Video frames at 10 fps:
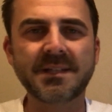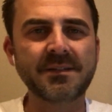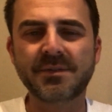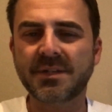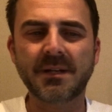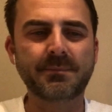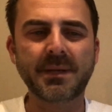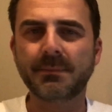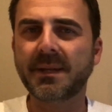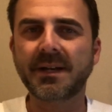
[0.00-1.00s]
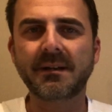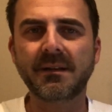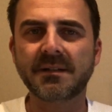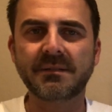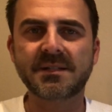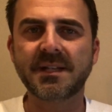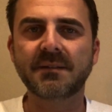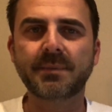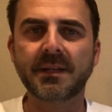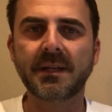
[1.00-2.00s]
and you're just going to pick up catalogs for the sake
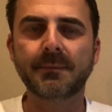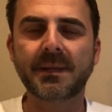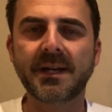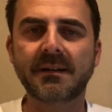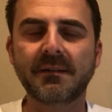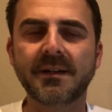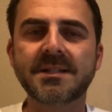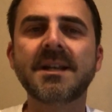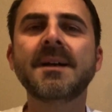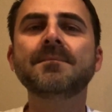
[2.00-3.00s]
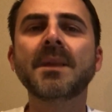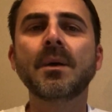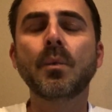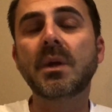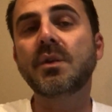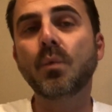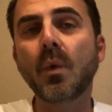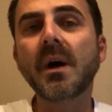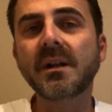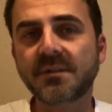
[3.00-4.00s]
of picking up catalogs. What you
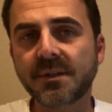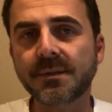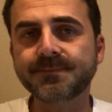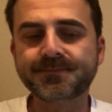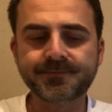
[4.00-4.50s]
want to do